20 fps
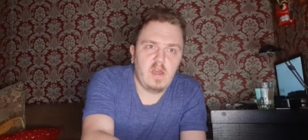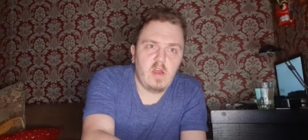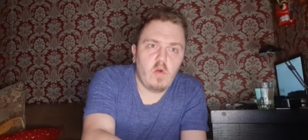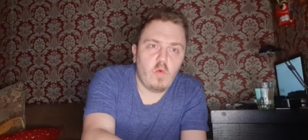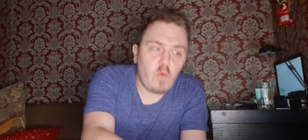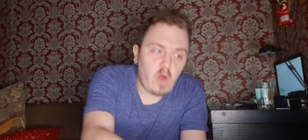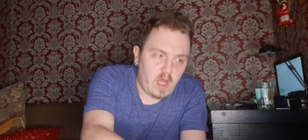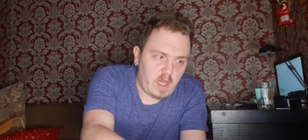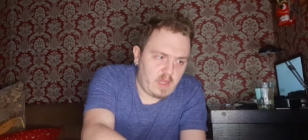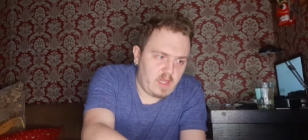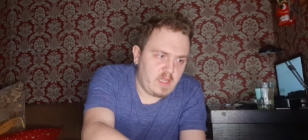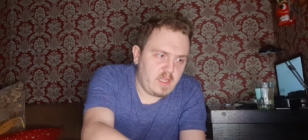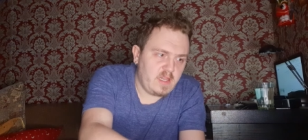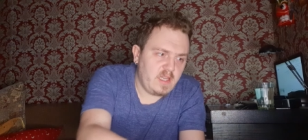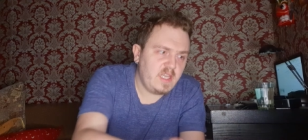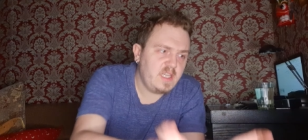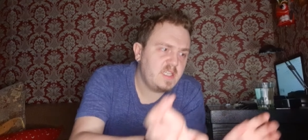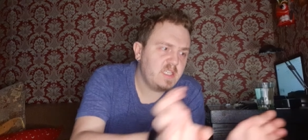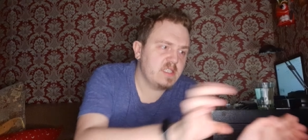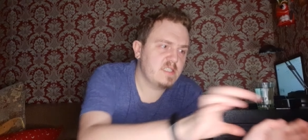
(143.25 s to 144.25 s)
Well,
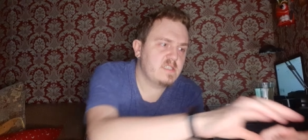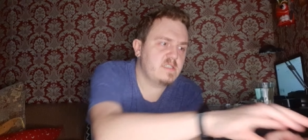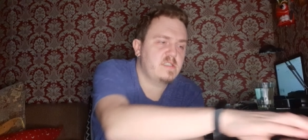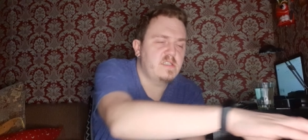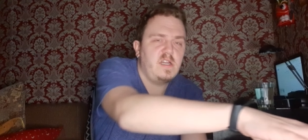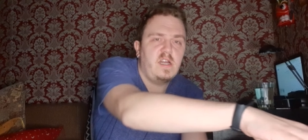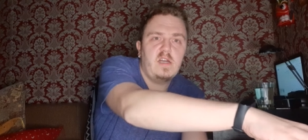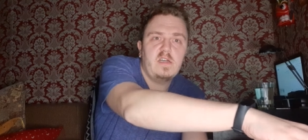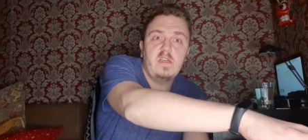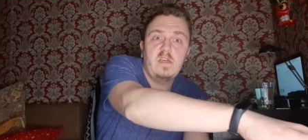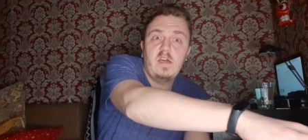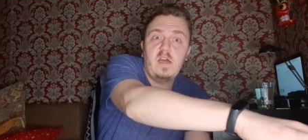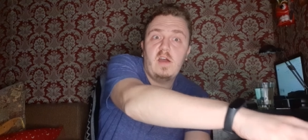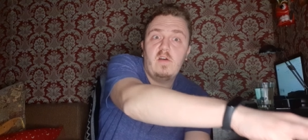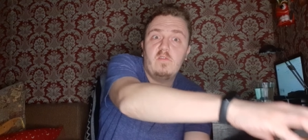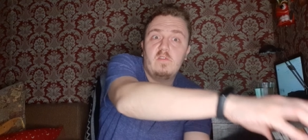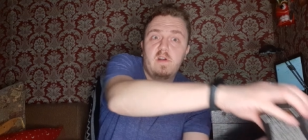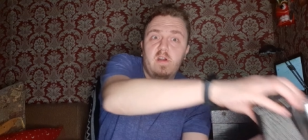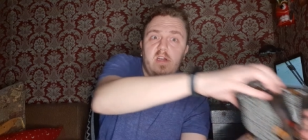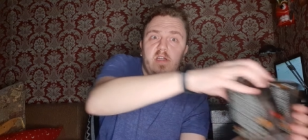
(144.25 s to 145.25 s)
let us start
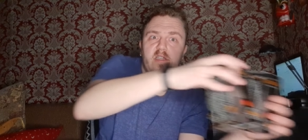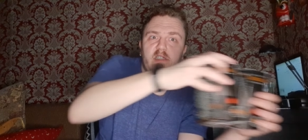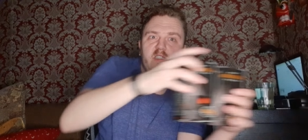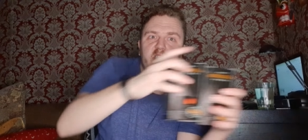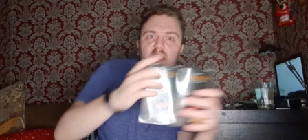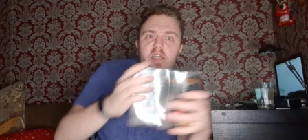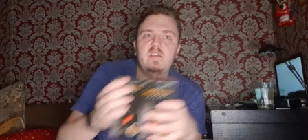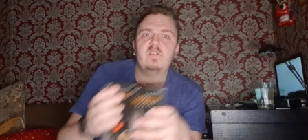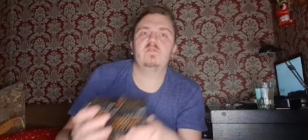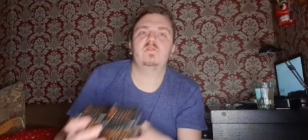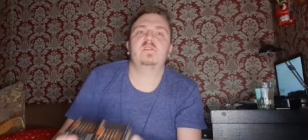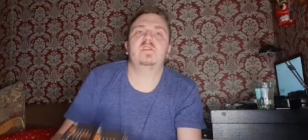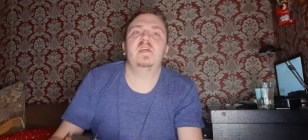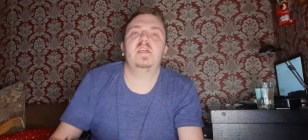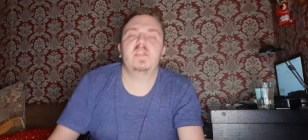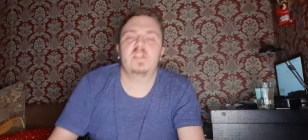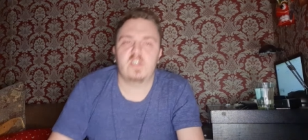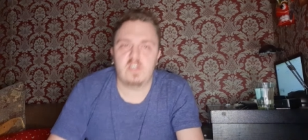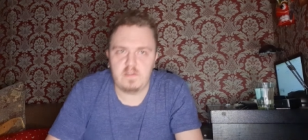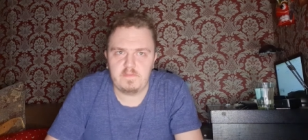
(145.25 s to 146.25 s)
our
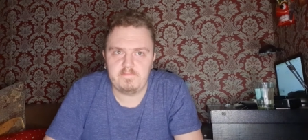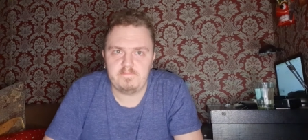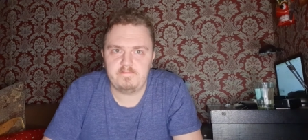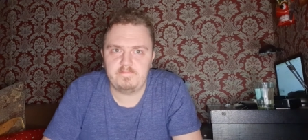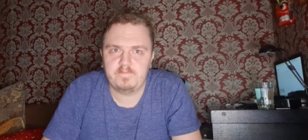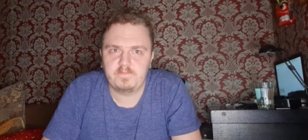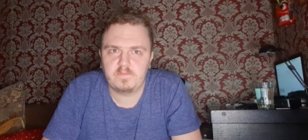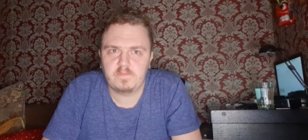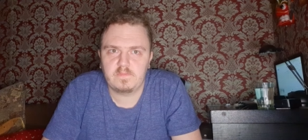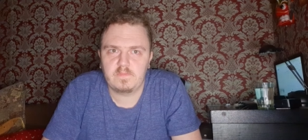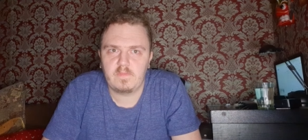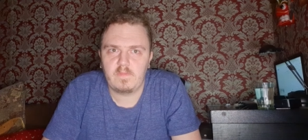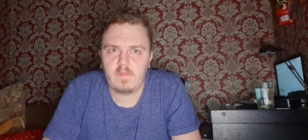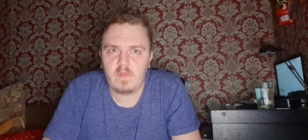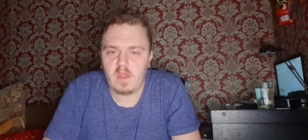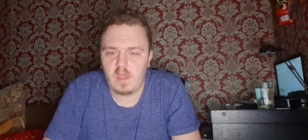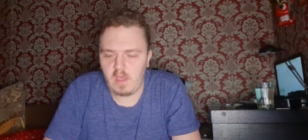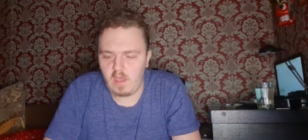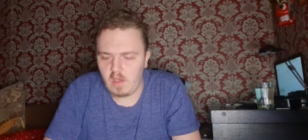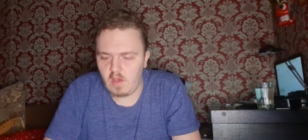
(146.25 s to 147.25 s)
degustation.
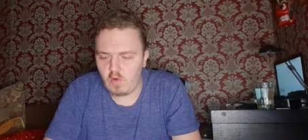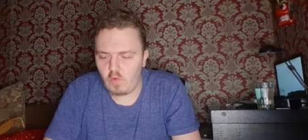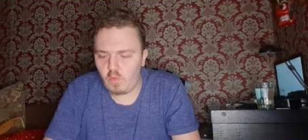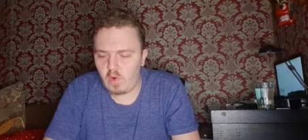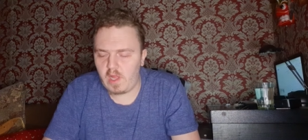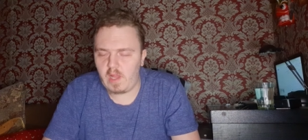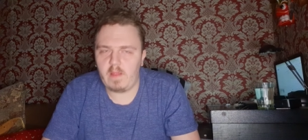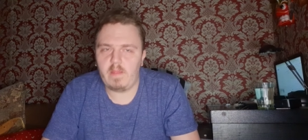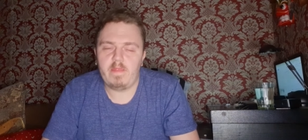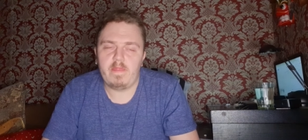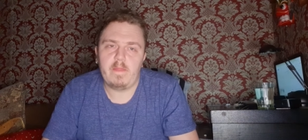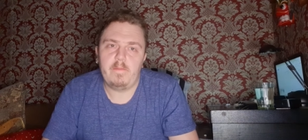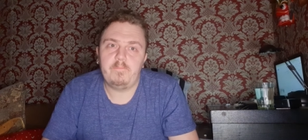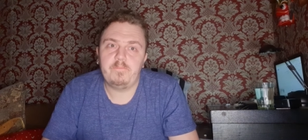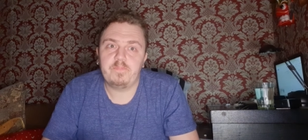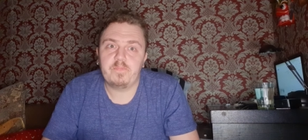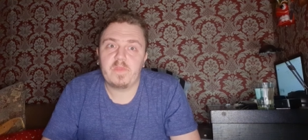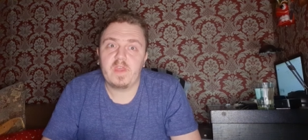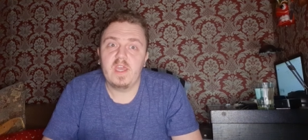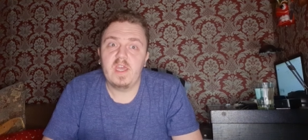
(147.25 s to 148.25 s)
Well,
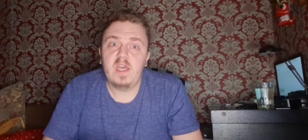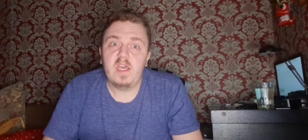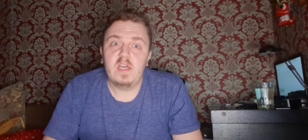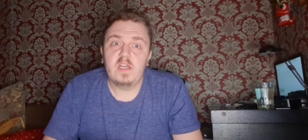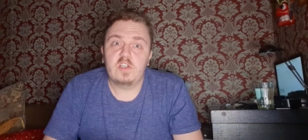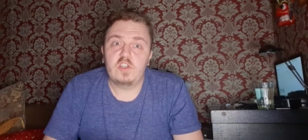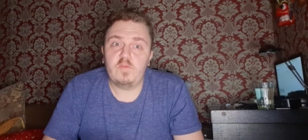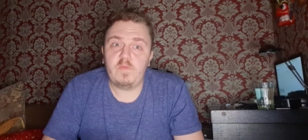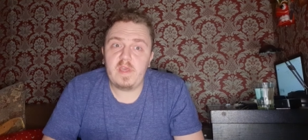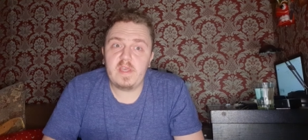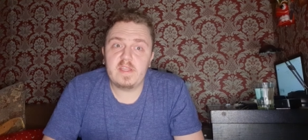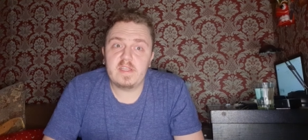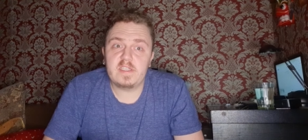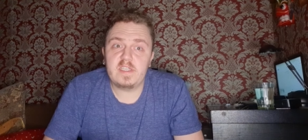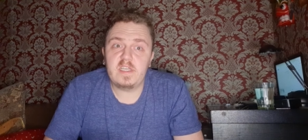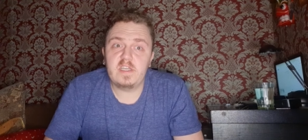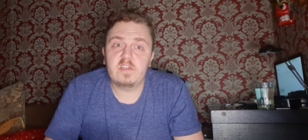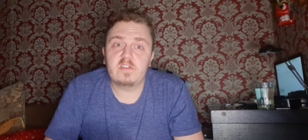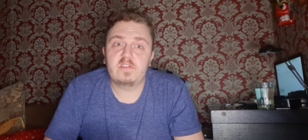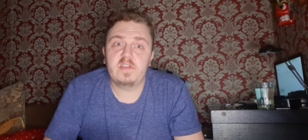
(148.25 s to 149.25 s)
to make the
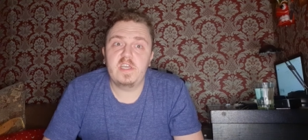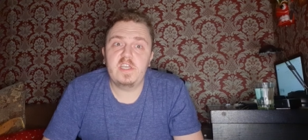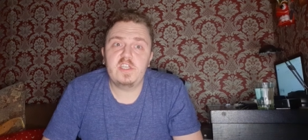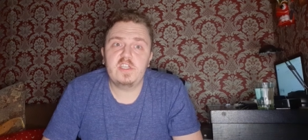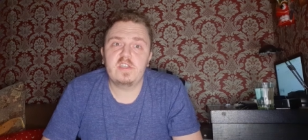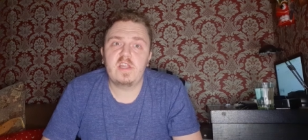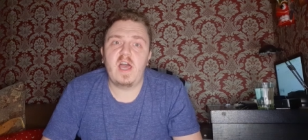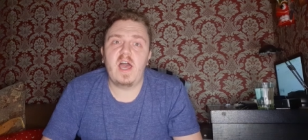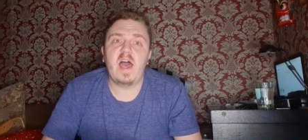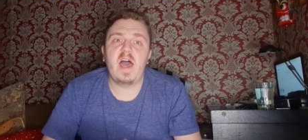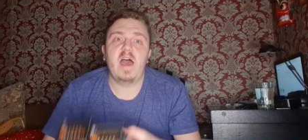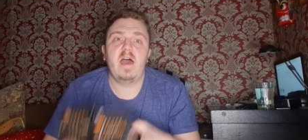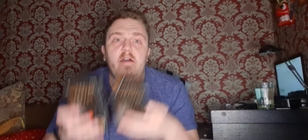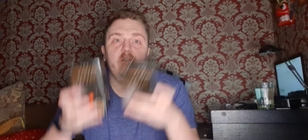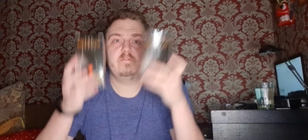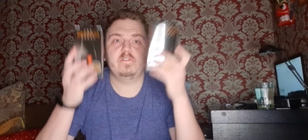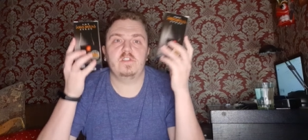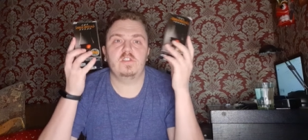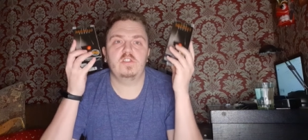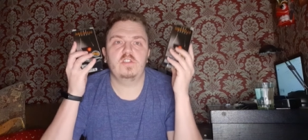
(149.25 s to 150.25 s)
degustation, I
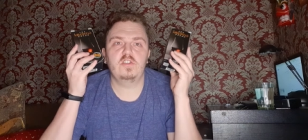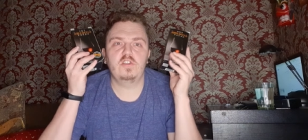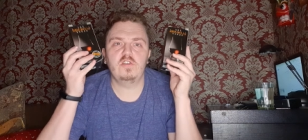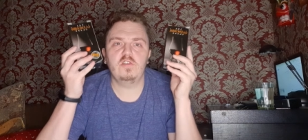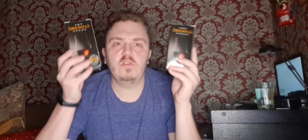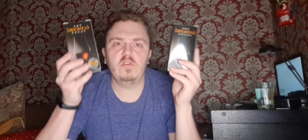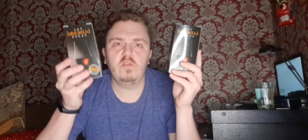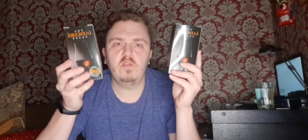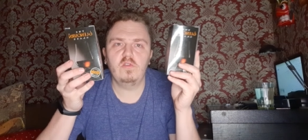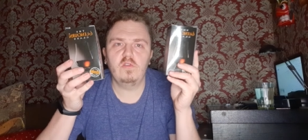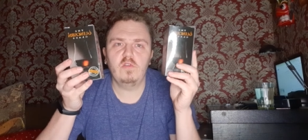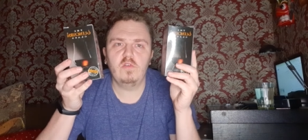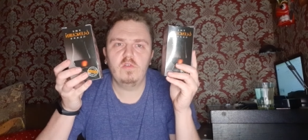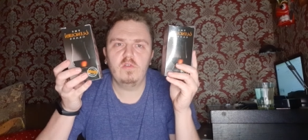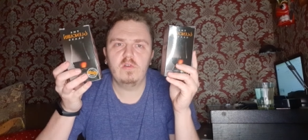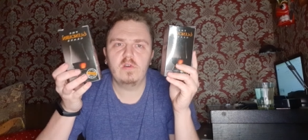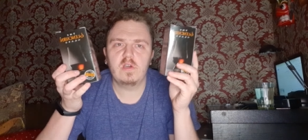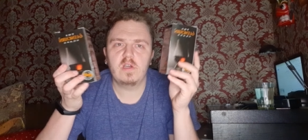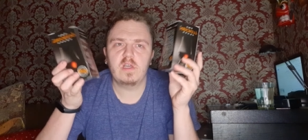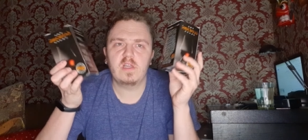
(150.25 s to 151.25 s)
have two
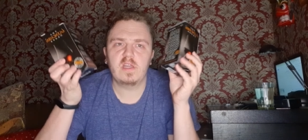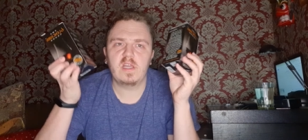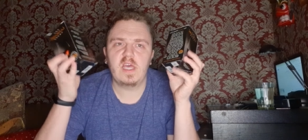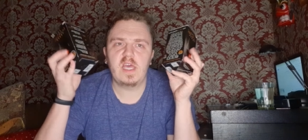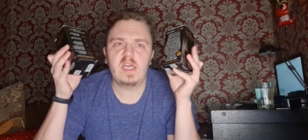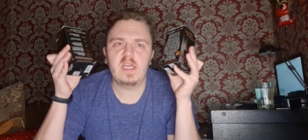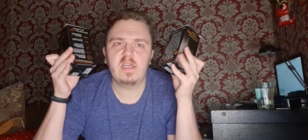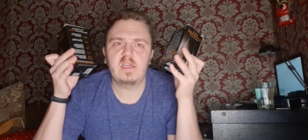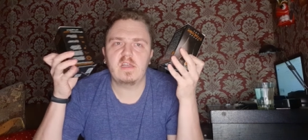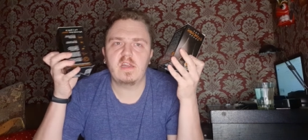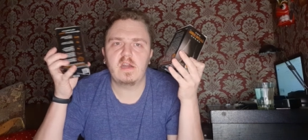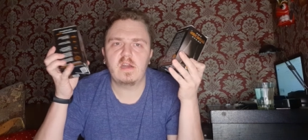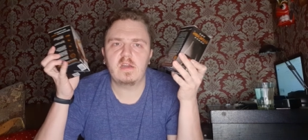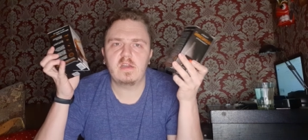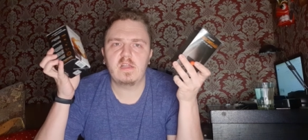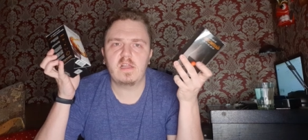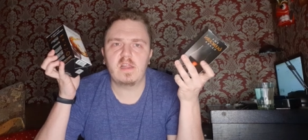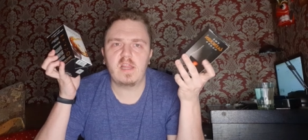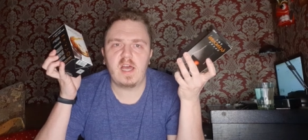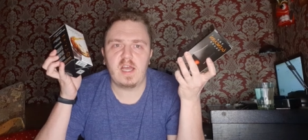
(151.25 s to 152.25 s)

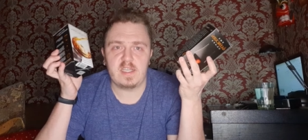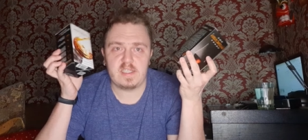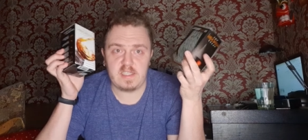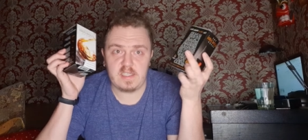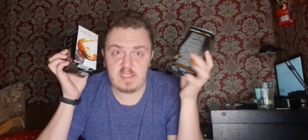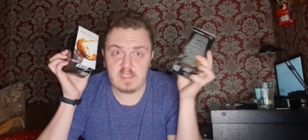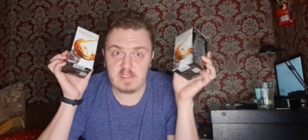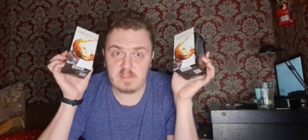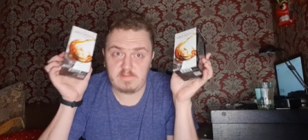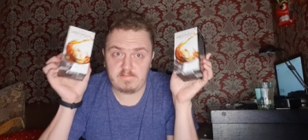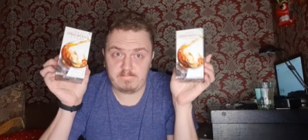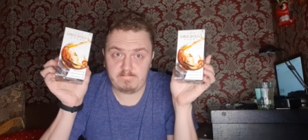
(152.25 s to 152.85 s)
Glencairn glasses.